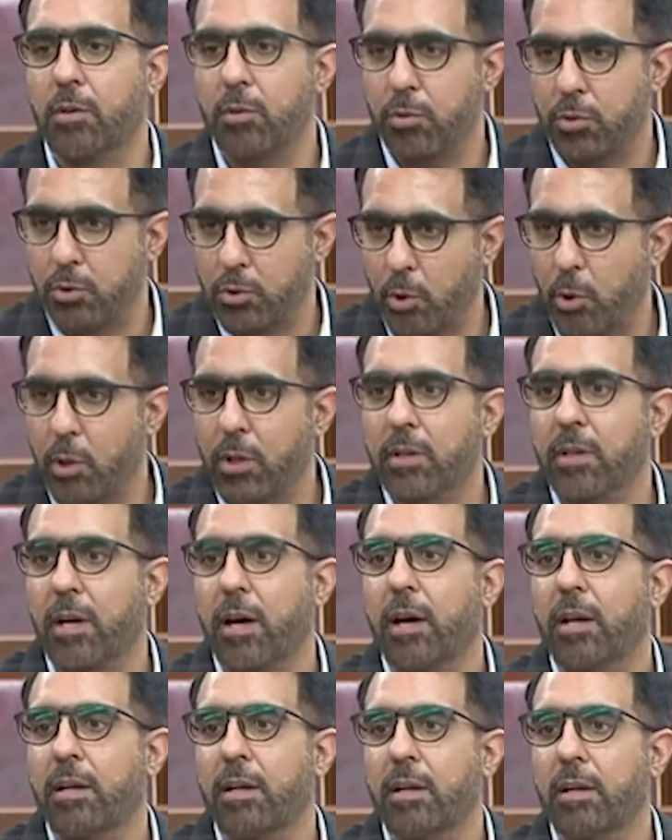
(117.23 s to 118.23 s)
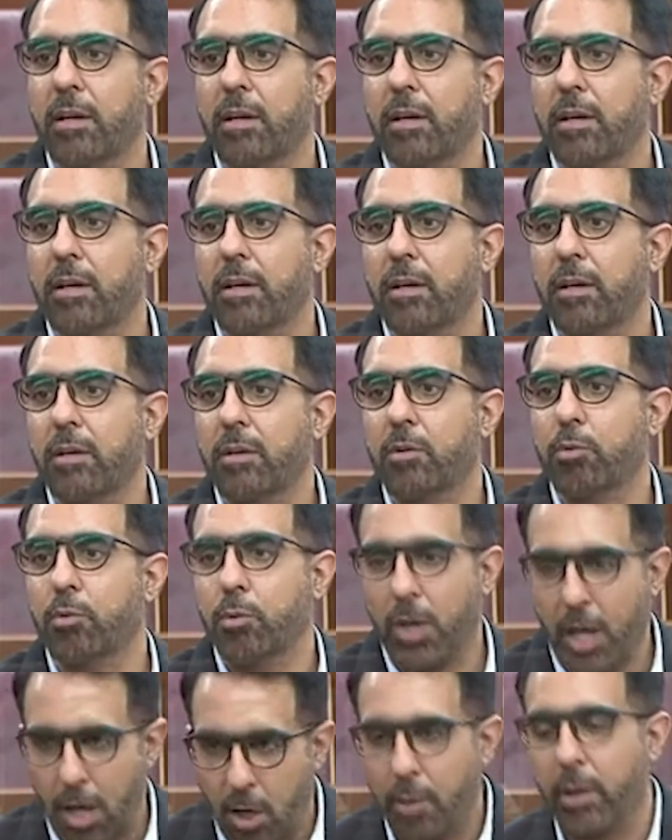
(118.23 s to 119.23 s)
who toiled hard, who
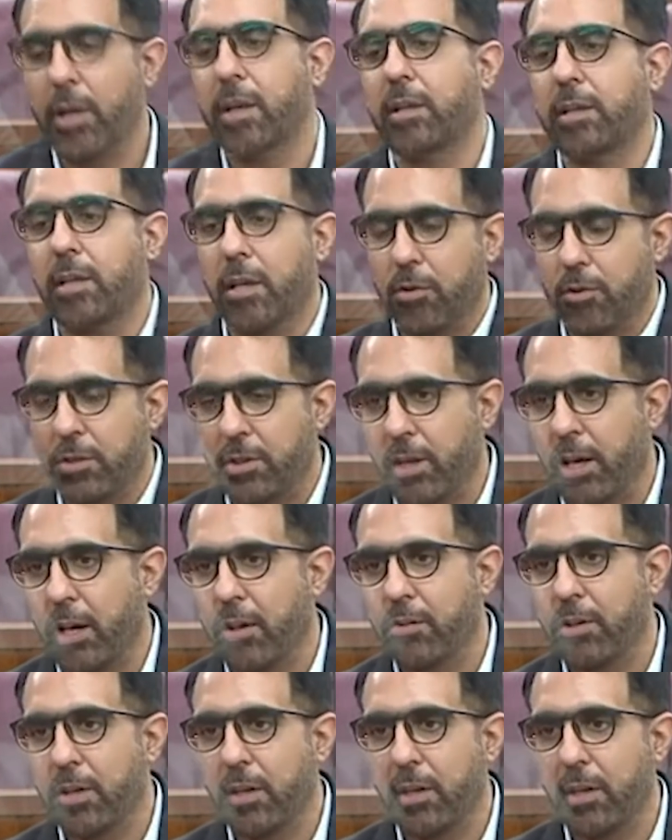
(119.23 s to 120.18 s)
now are in their retirement